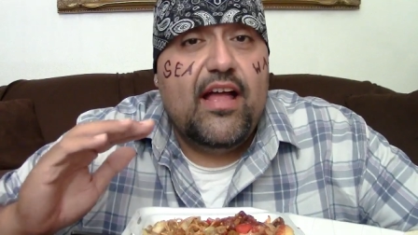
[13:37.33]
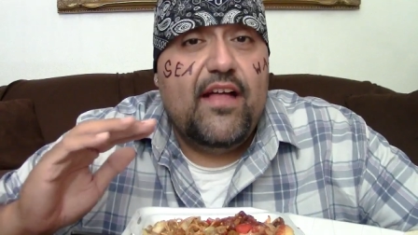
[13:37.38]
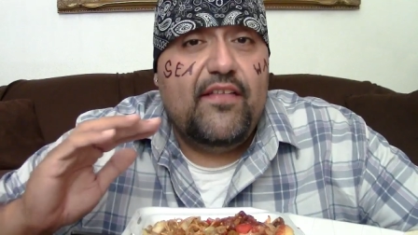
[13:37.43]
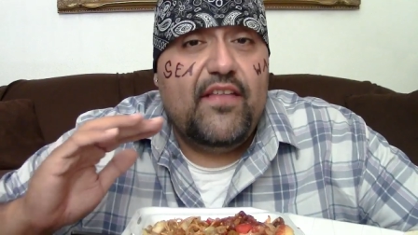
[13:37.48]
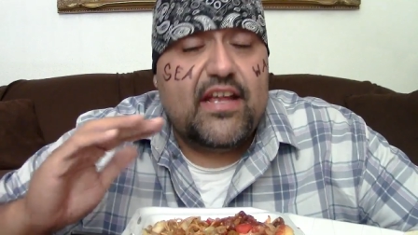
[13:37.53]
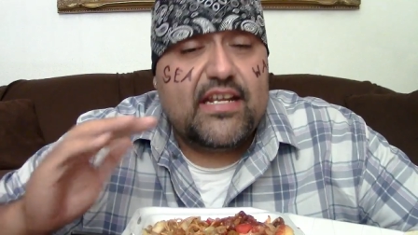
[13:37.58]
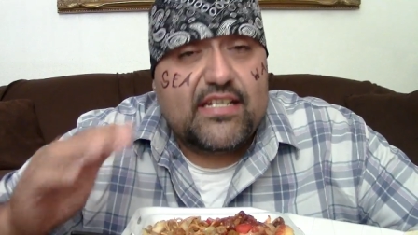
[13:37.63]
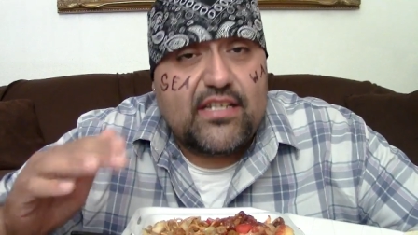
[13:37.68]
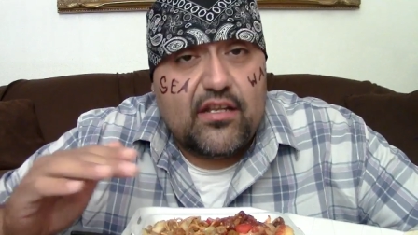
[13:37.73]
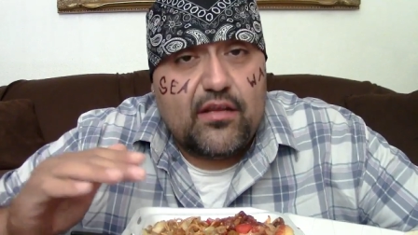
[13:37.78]

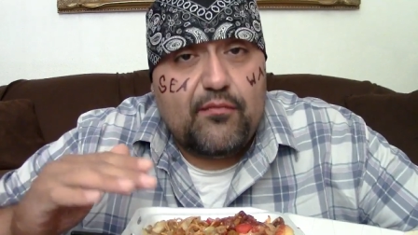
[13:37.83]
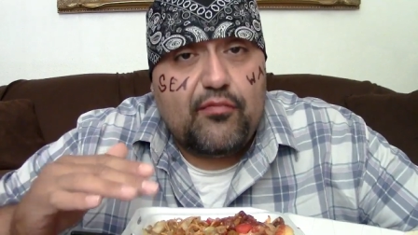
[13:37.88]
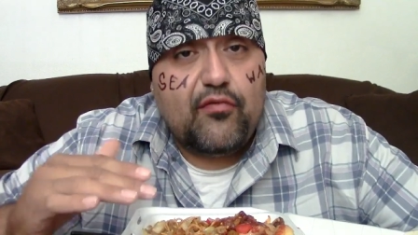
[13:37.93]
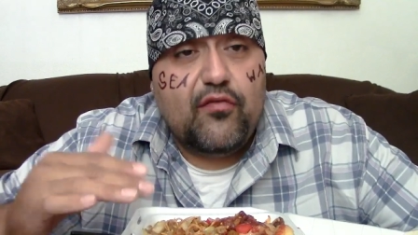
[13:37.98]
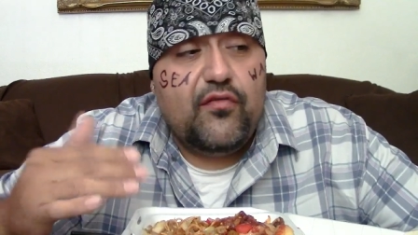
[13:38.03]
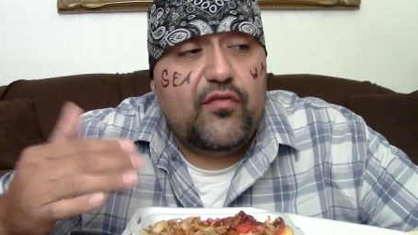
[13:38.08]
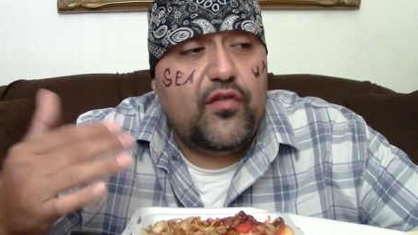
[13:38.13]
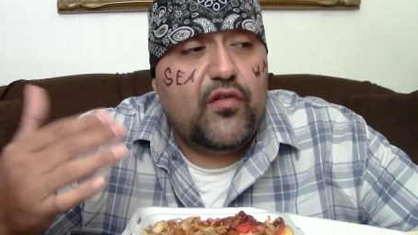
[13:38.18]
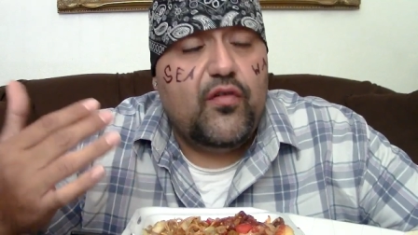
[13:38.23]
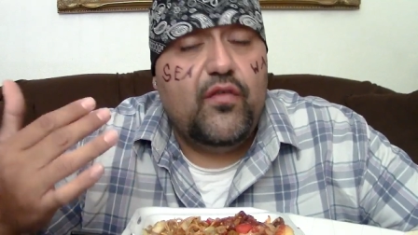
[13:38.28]
They still
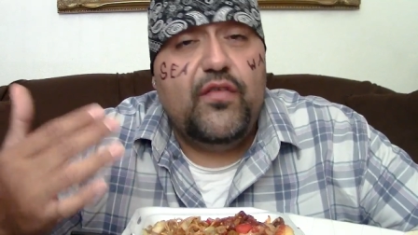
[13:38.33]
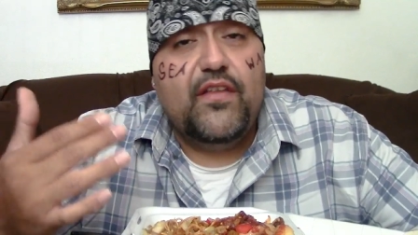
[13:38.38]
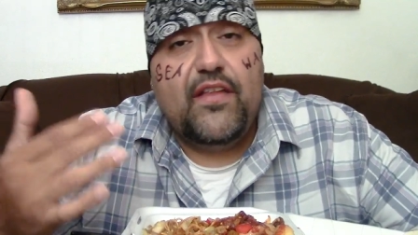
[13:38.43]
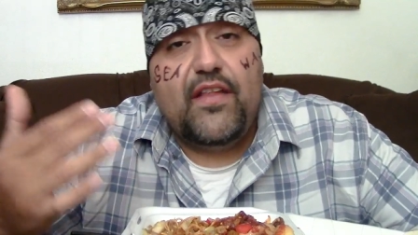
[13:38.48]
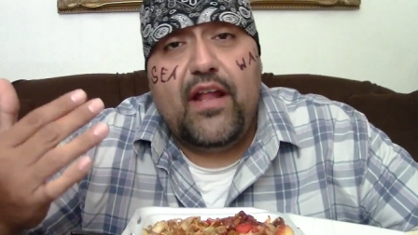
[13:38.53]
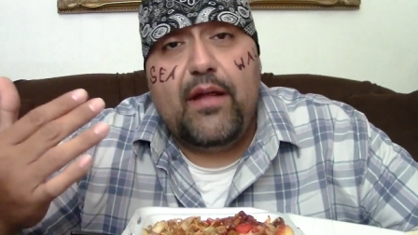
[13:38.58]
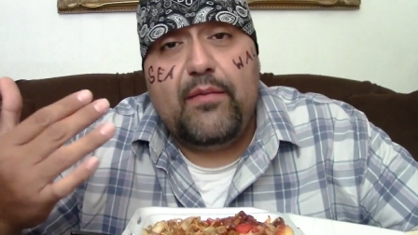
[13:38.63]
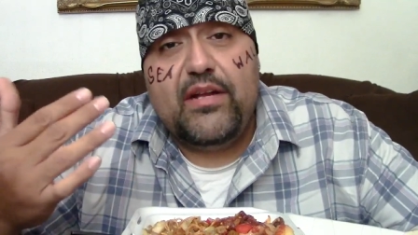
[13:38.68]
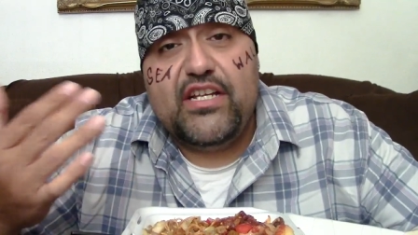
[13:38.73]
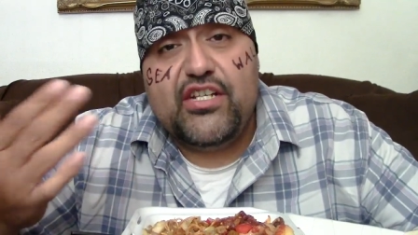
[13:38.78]
approve you, then
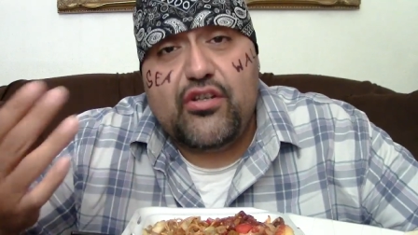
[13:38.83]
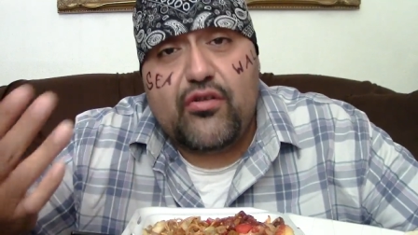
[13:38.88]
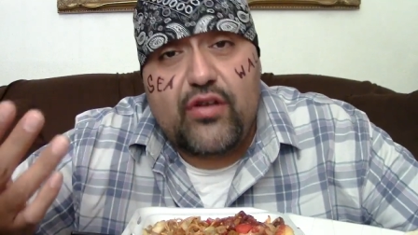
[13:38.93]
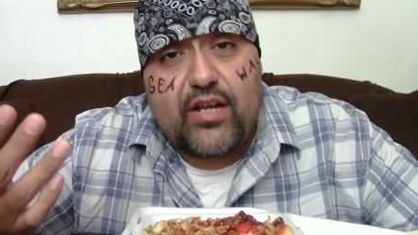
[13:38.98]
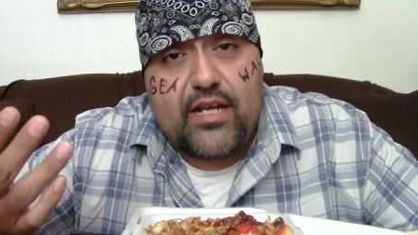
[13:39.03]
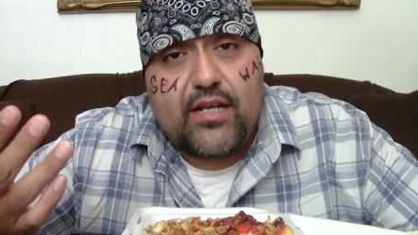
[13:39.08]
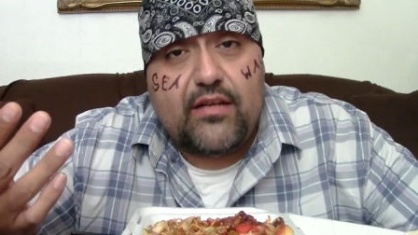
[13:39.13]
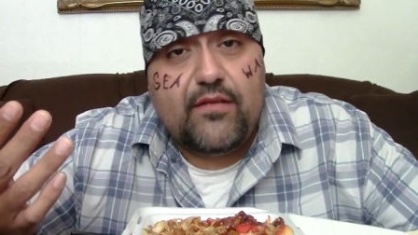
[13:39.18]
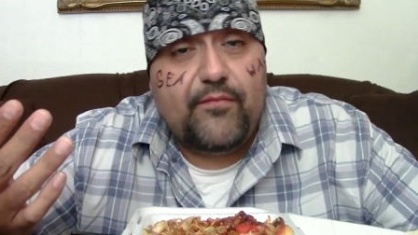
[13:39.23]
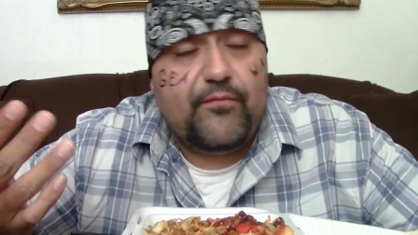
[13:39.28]
that means you're
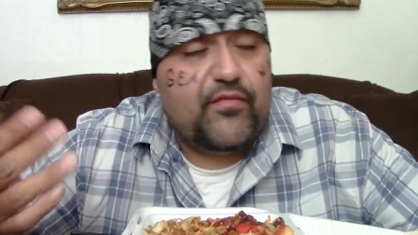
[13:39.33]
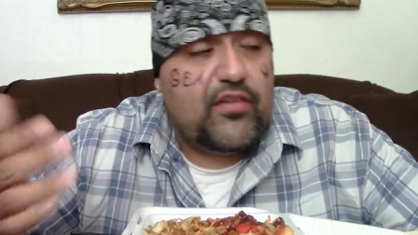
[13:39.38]
in.